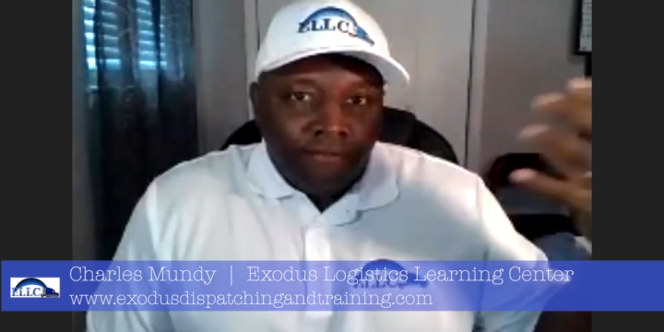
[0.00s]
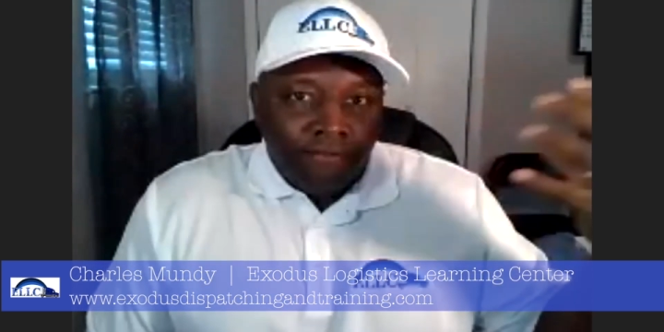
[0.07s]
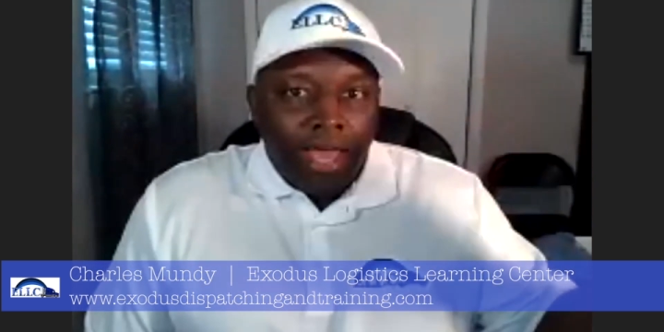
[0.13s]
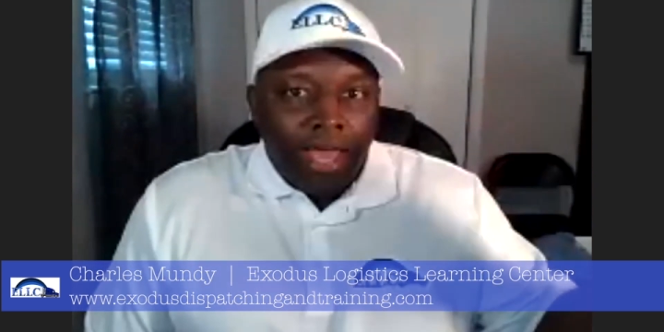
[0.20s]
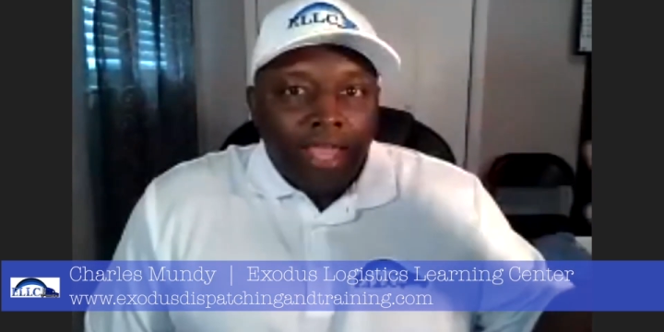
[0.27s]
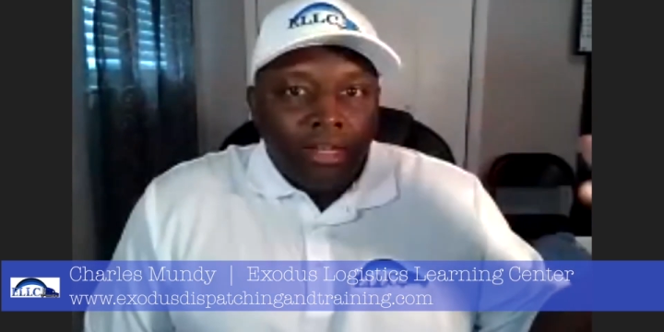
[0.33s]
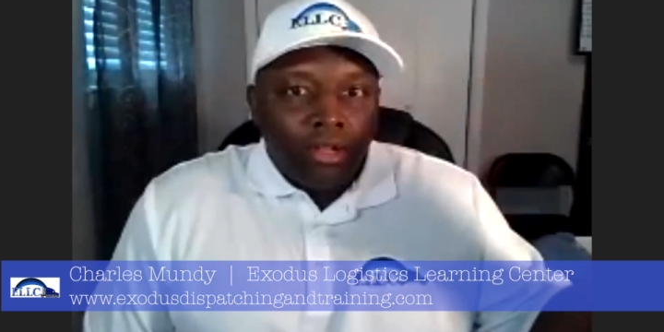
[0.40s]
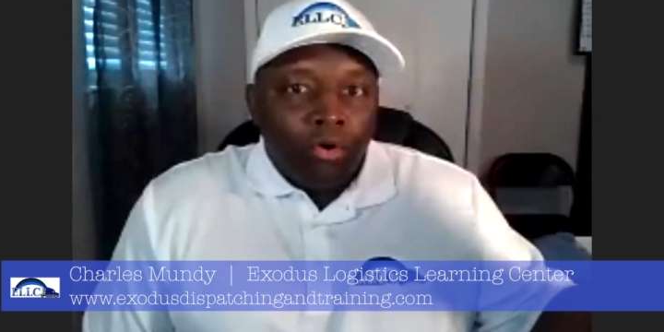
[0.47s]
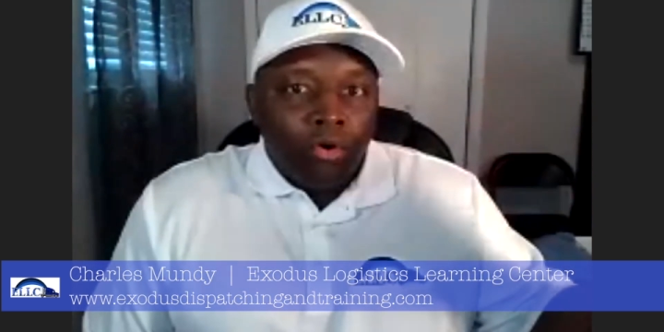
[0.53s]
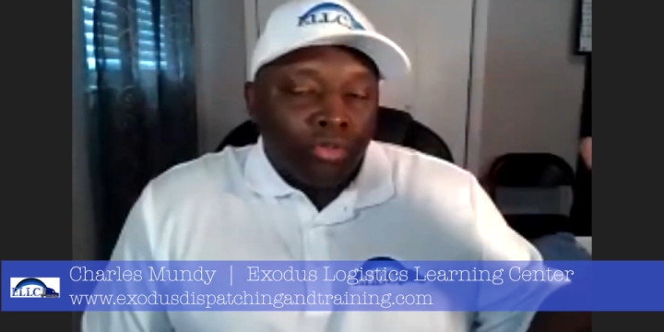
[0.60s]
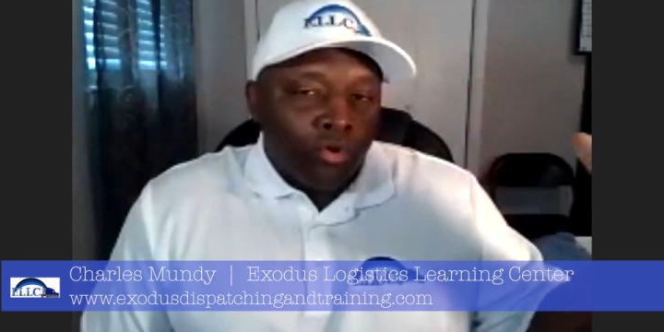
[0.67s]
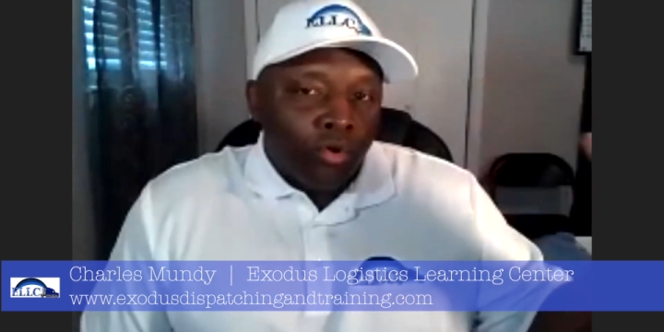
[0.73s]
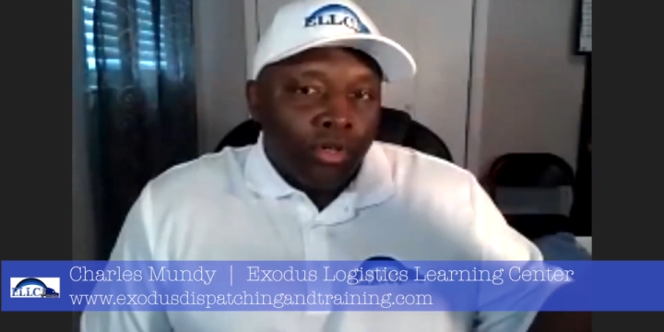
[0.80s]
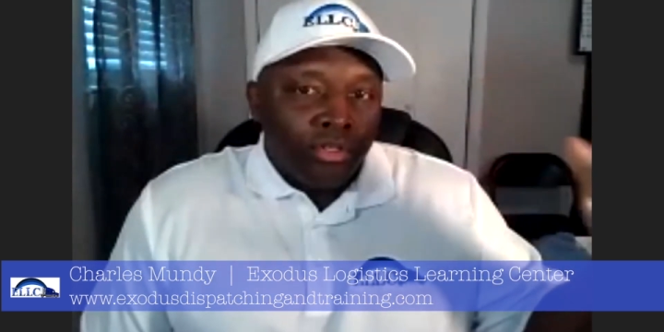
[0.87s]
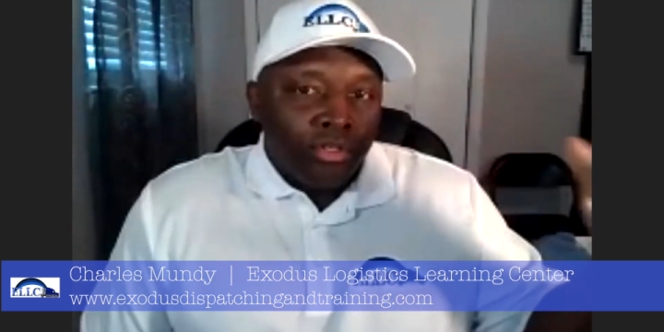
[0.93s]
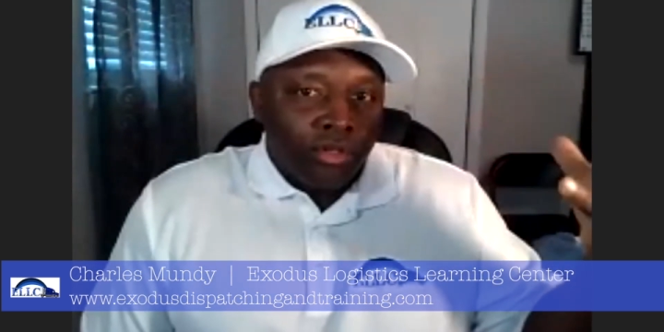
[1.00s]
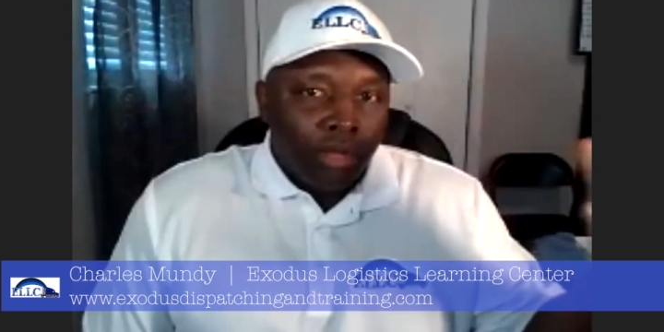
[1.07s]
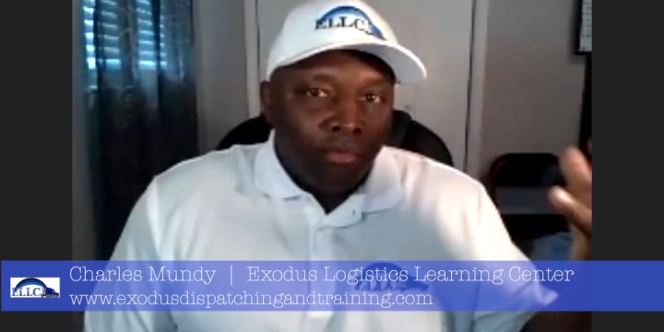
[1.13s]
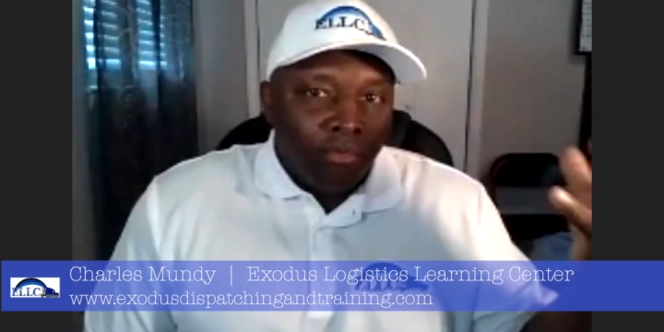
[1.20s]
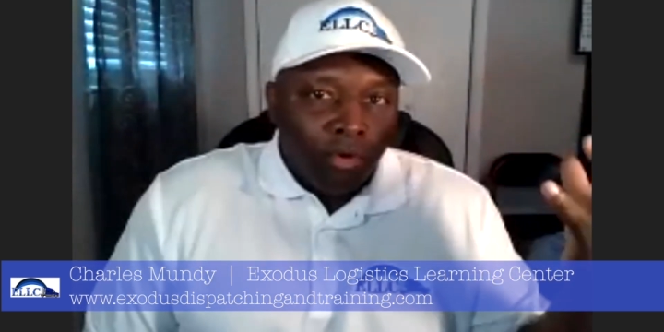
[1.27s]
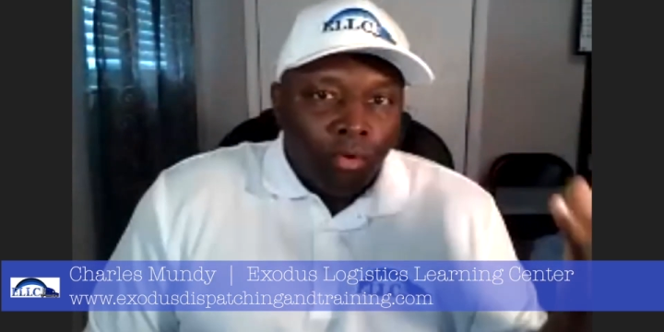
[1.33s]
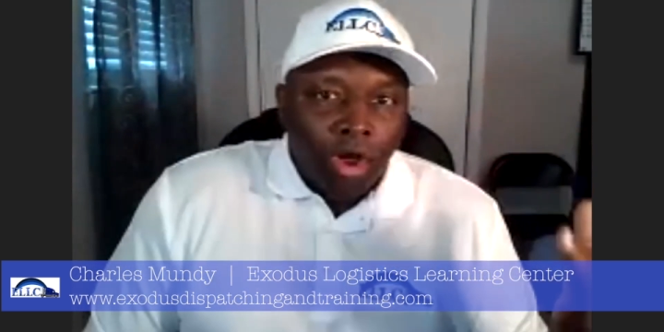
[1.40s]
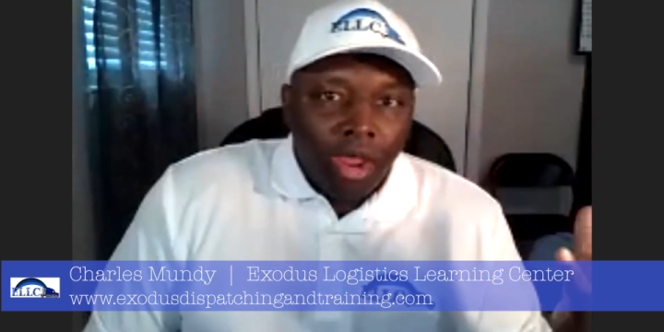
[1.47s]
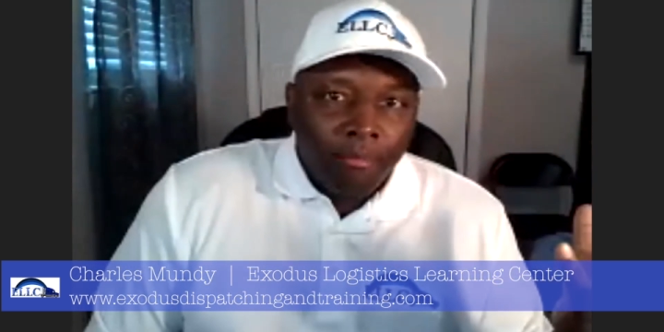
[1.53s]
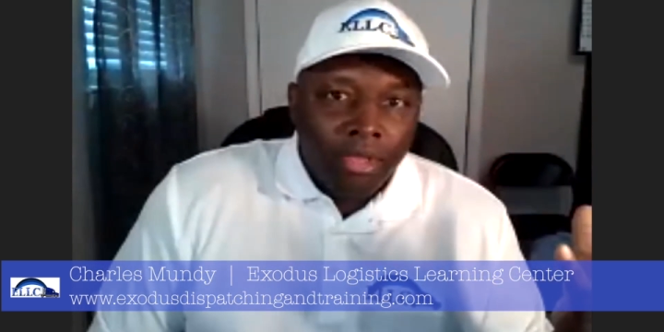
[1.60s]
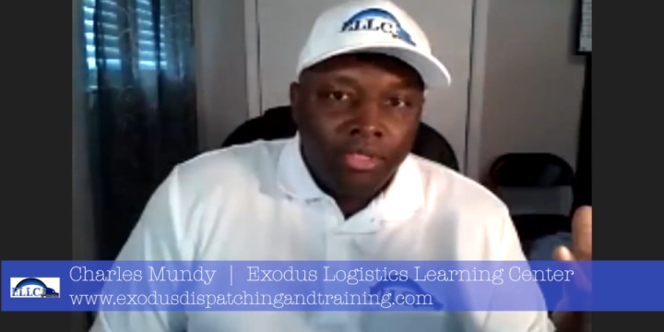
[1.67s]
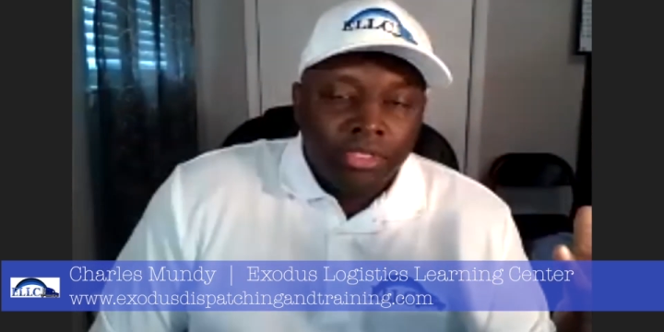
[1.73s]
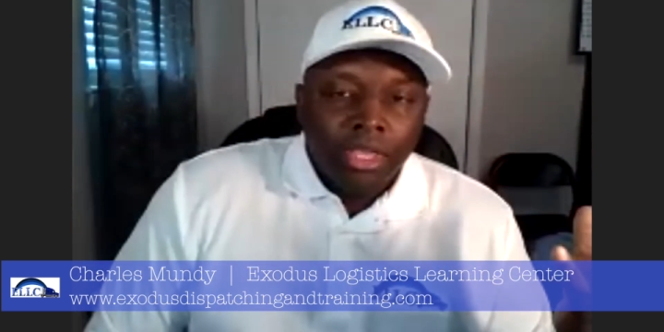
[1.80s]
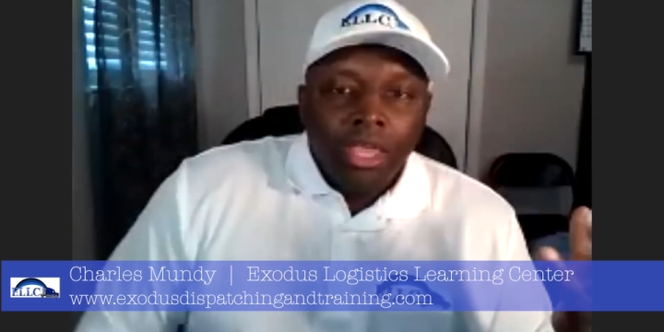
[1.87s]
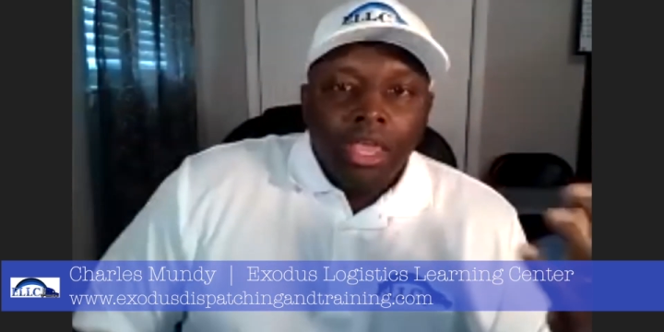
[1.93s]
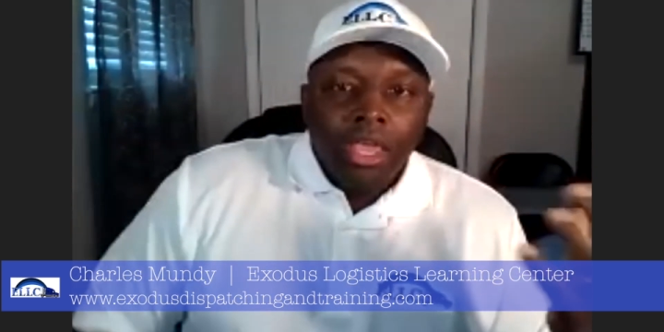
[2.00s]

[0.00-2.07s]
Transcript: find loads according to their requirements,